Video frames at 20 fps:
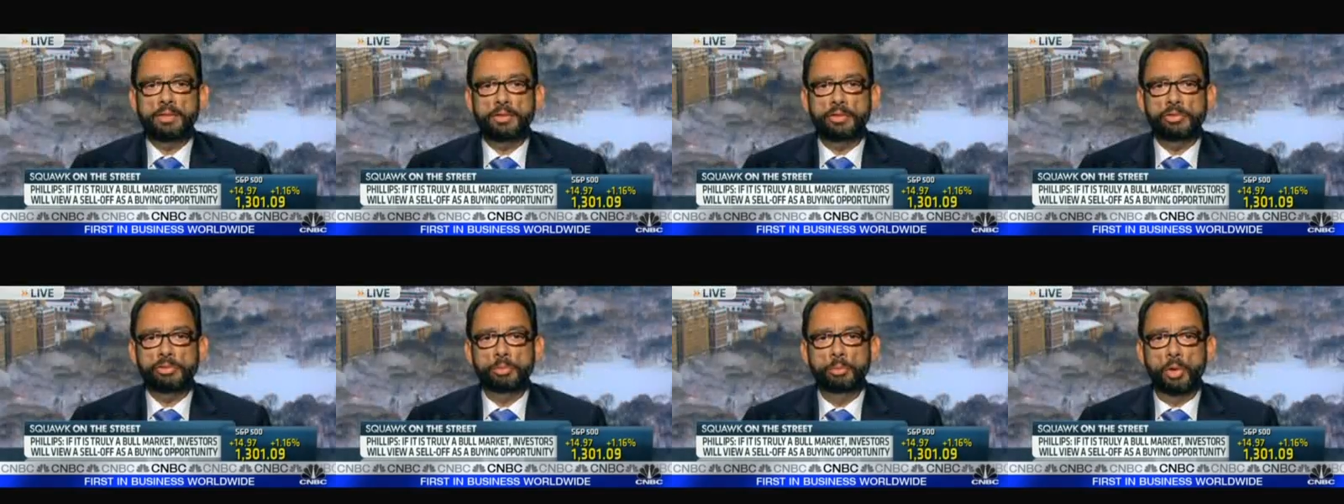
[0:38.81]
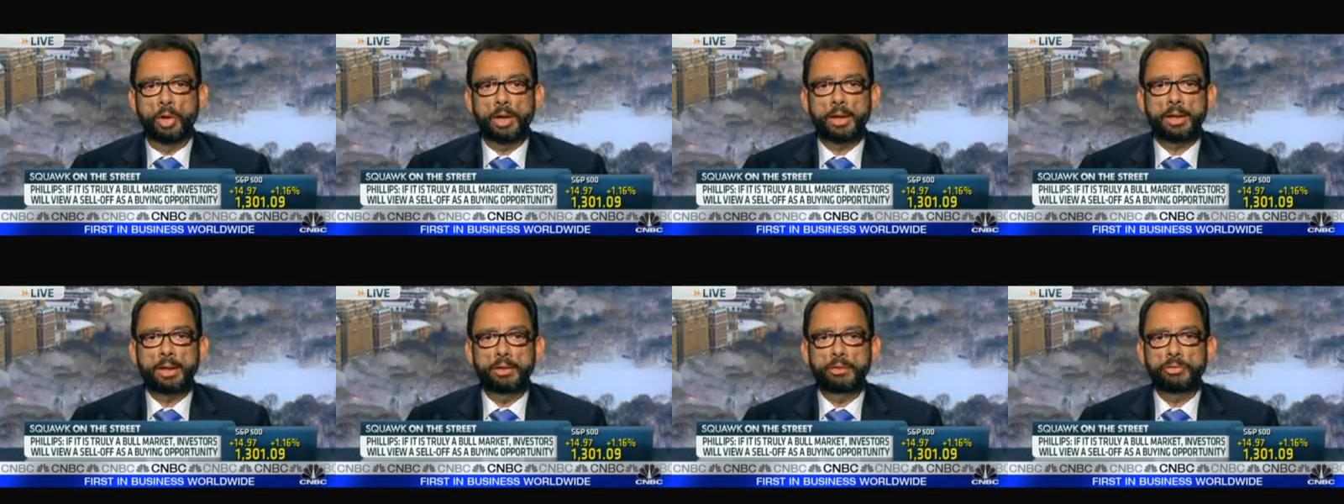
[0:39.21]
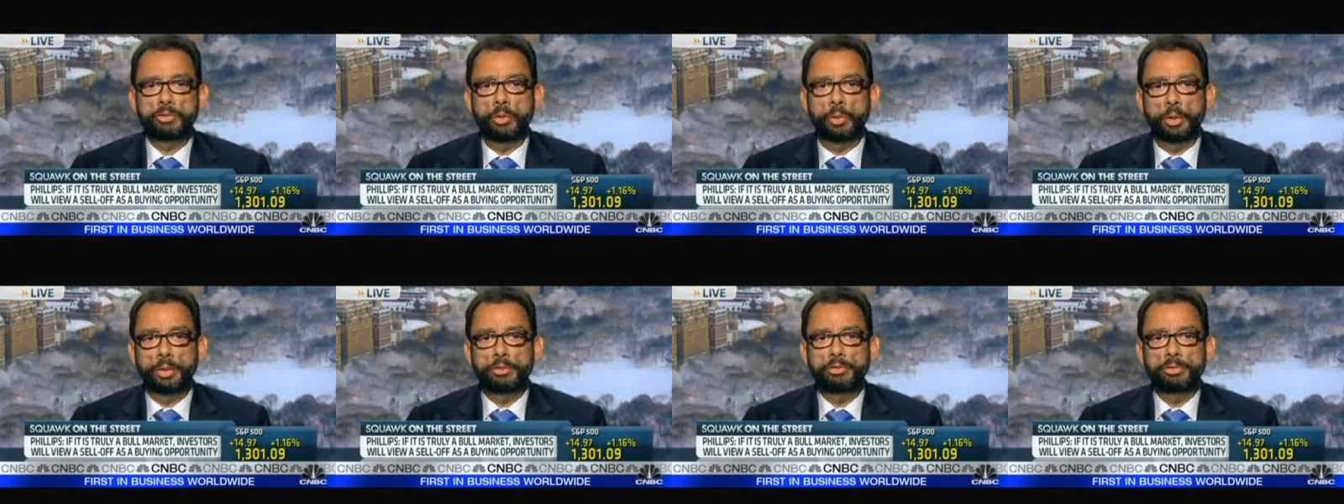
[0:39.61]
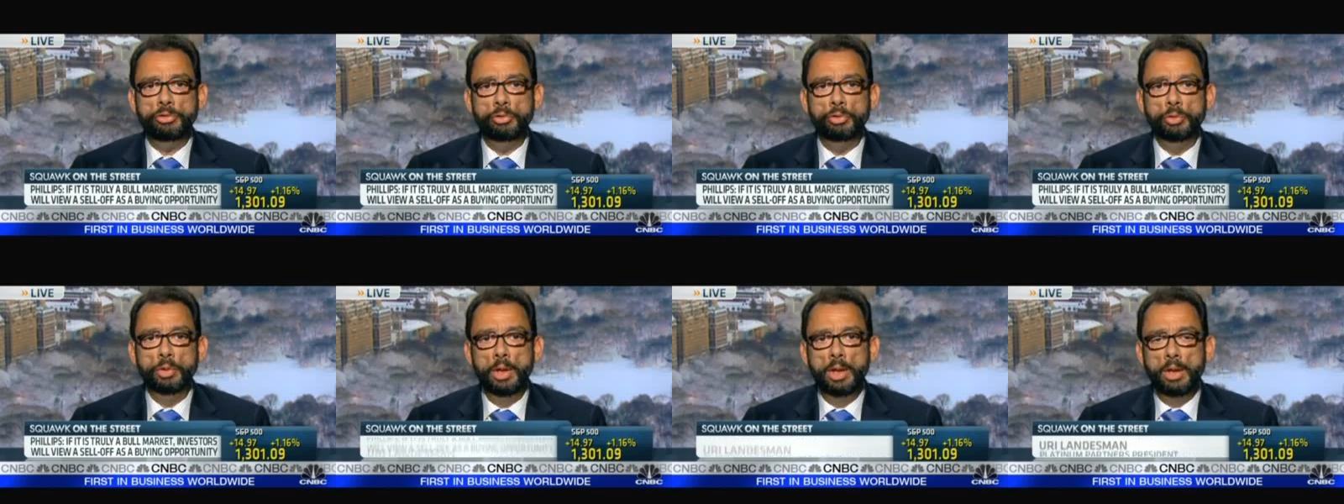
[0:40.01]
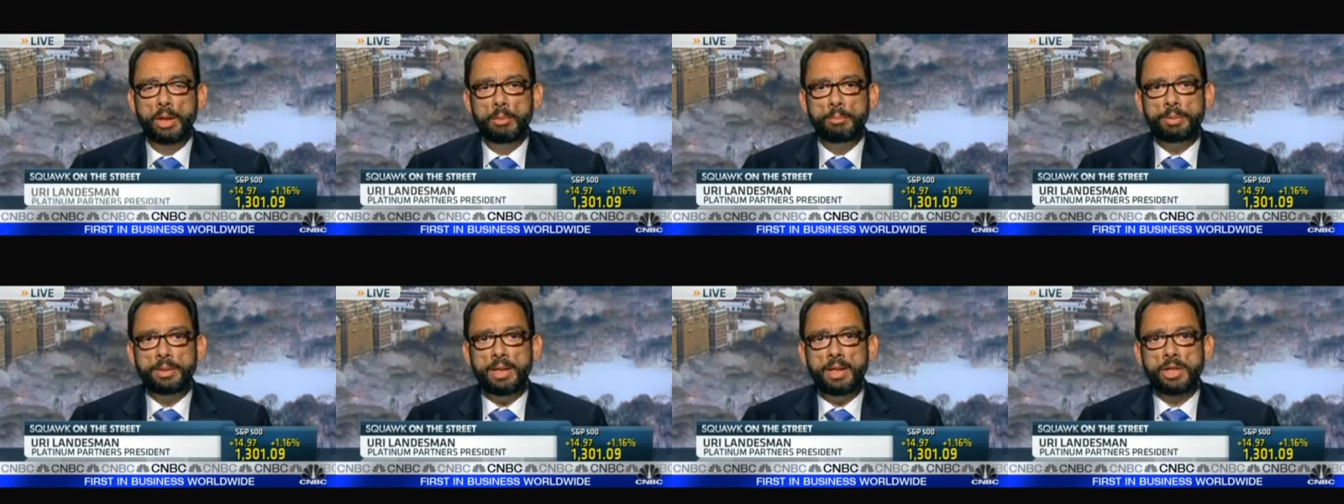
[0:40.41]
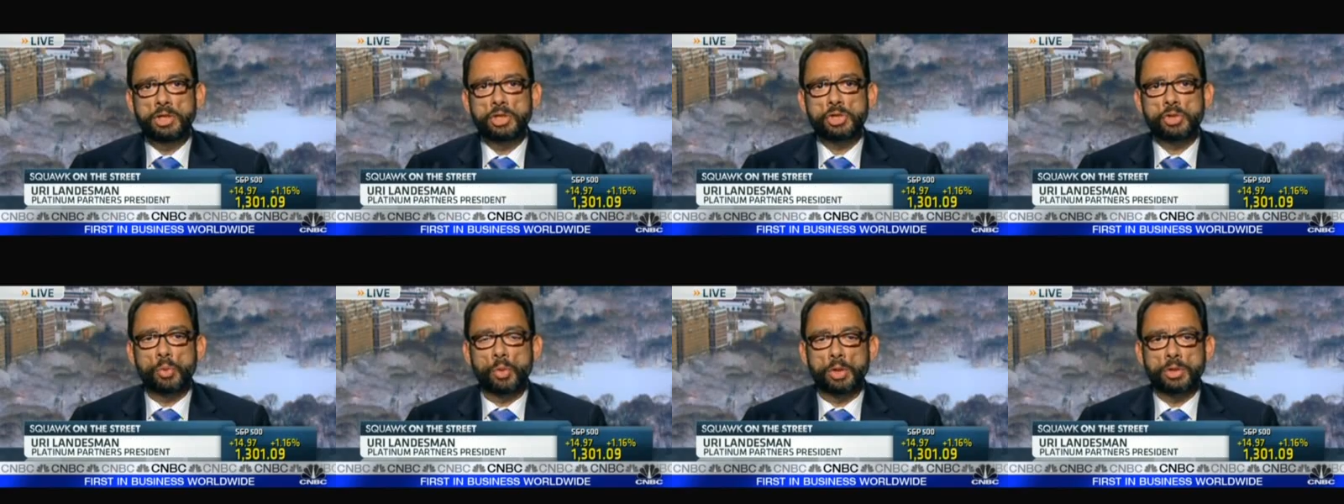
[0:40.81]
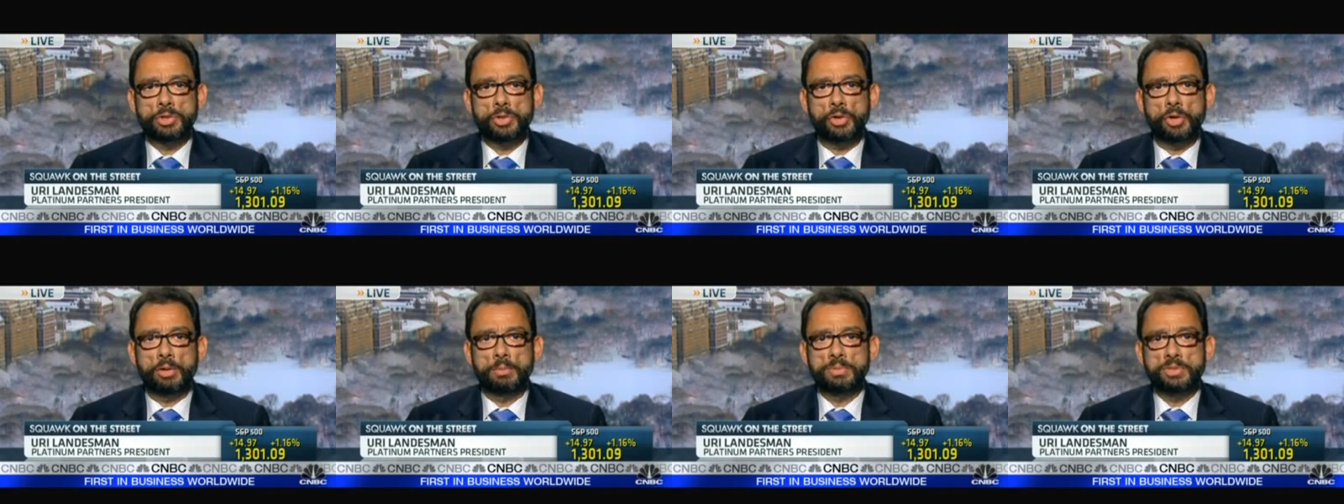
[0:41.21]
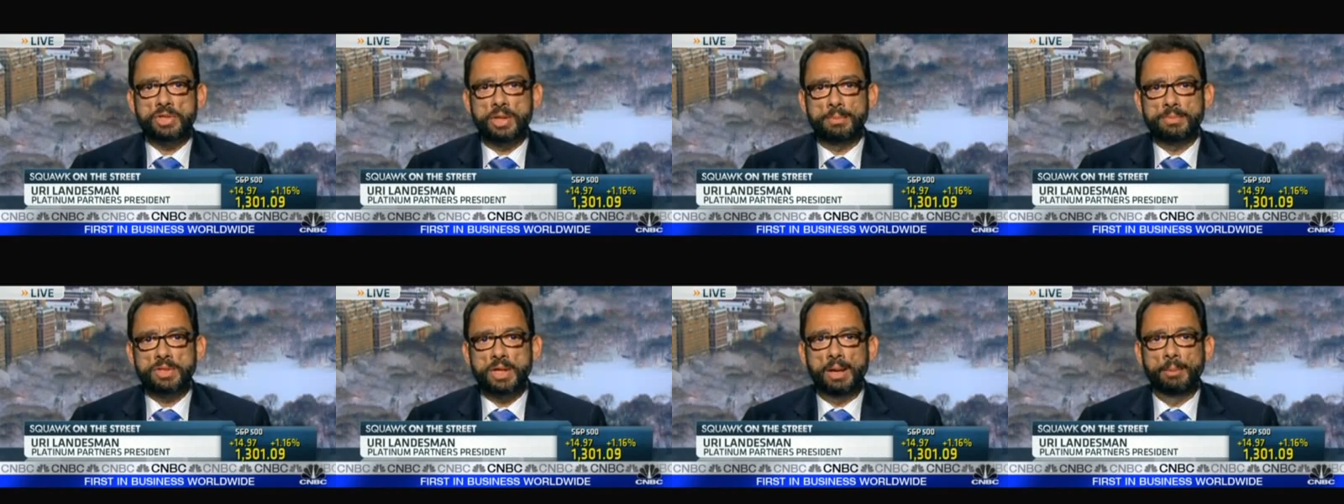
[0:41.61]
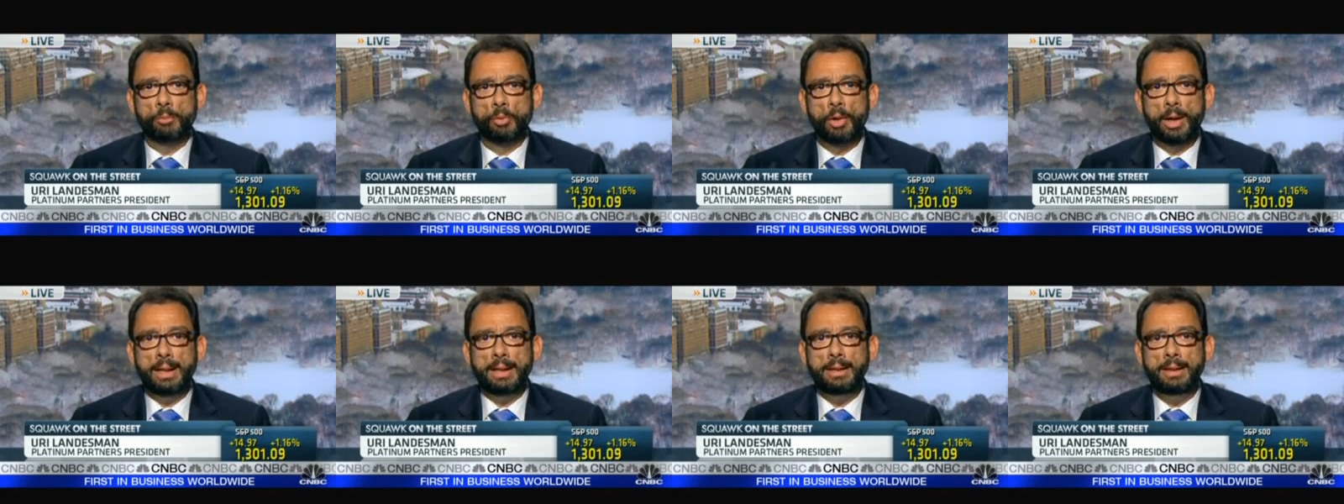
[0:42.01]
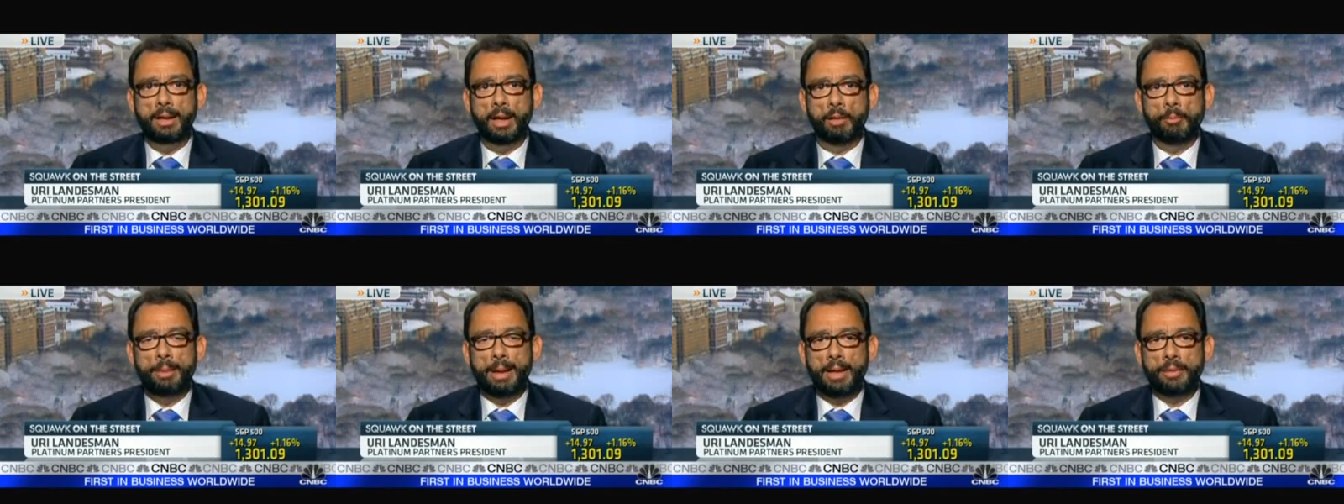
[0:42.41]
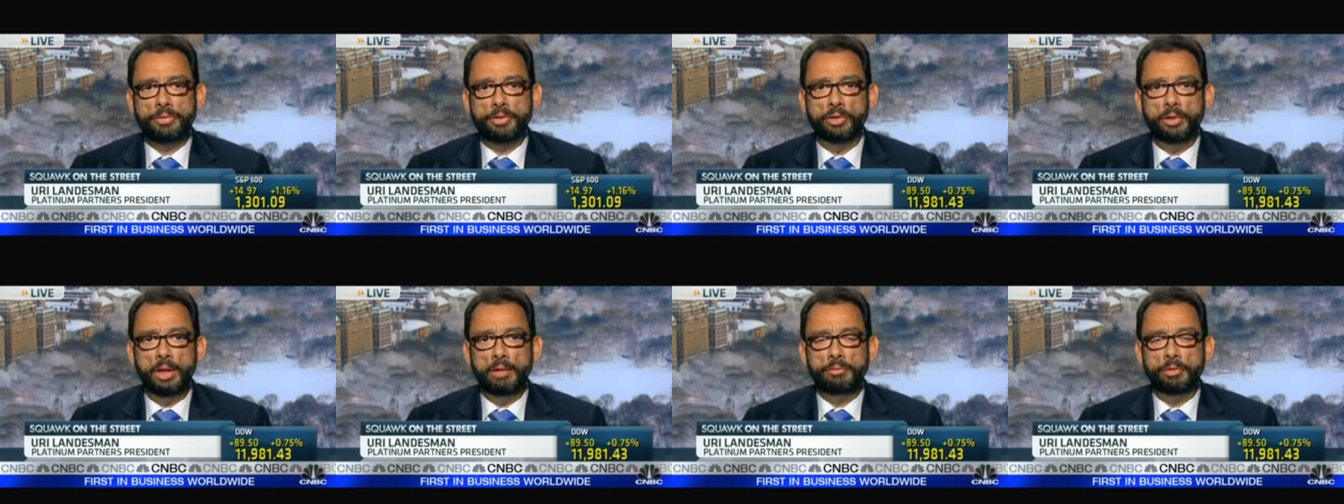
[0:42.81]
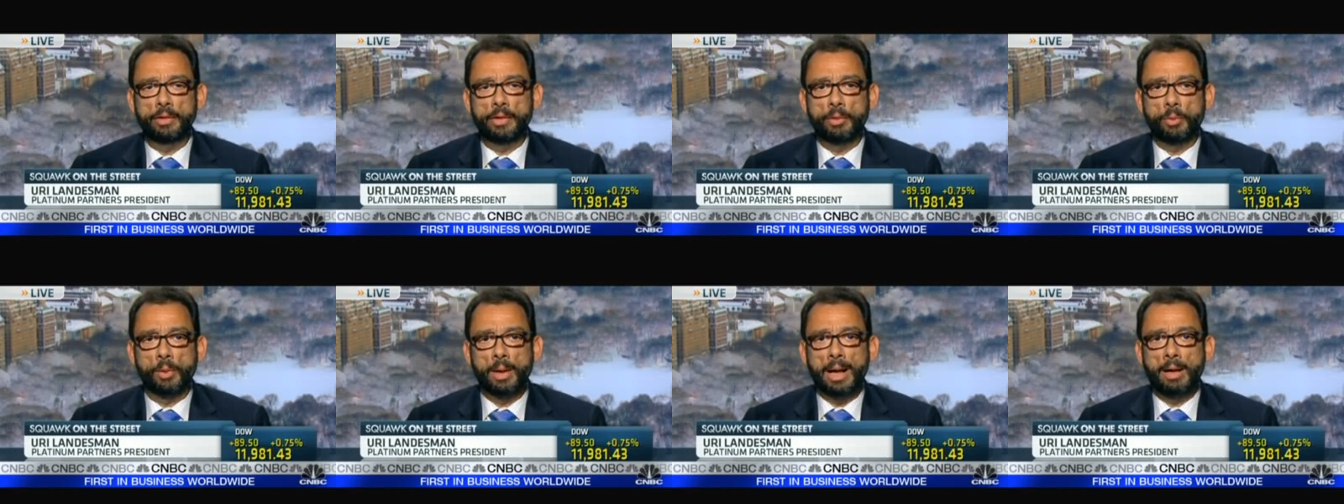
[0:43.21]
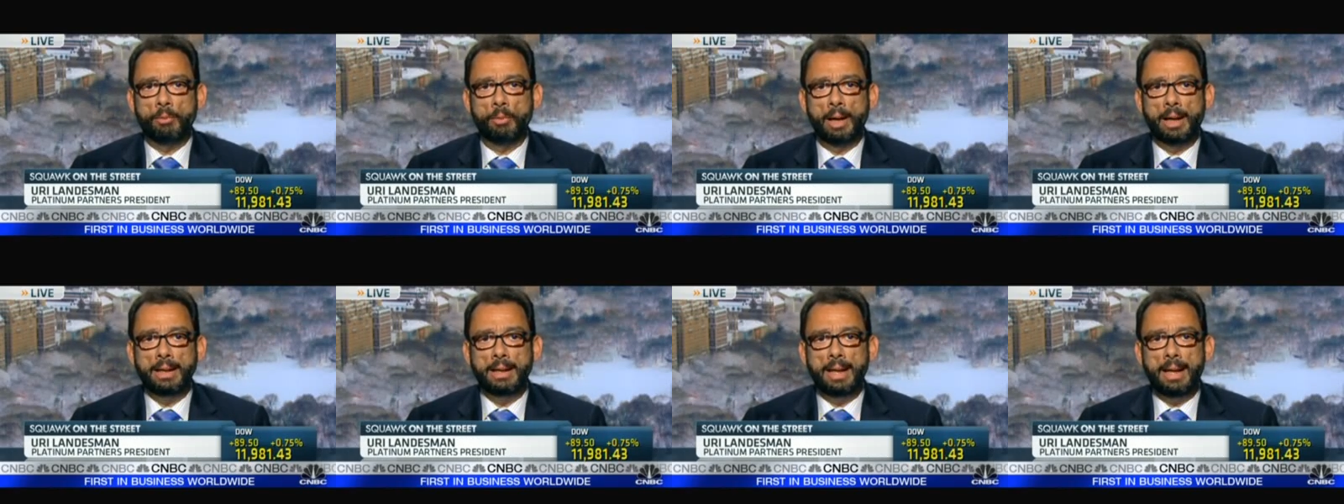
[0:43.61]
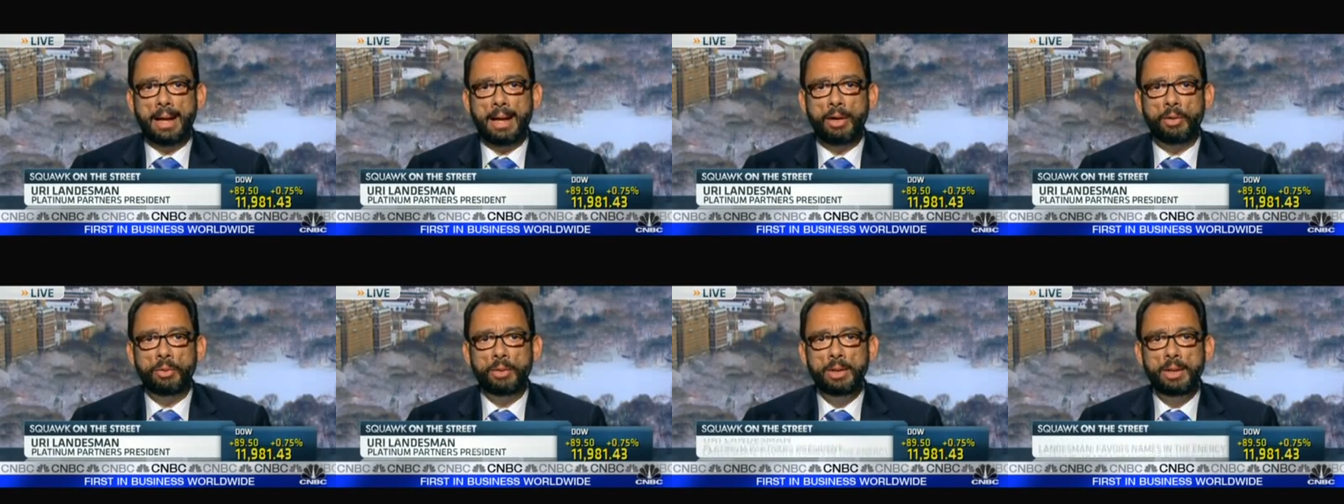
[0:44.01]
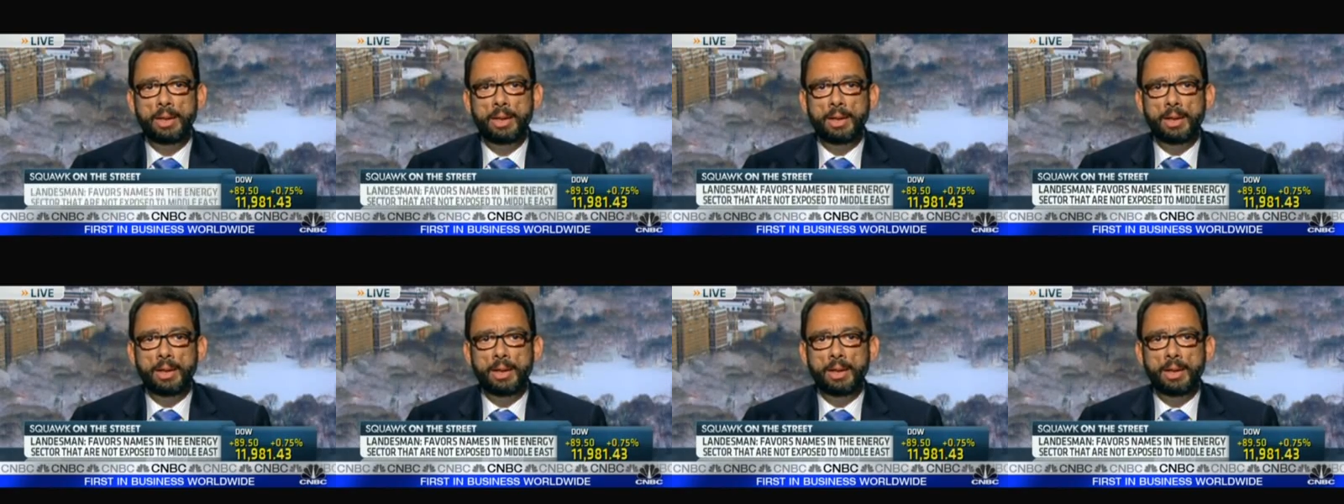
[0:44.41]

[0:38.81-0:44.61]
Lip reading: that this market is going to peak short-term sometime right about the level that we're at right now.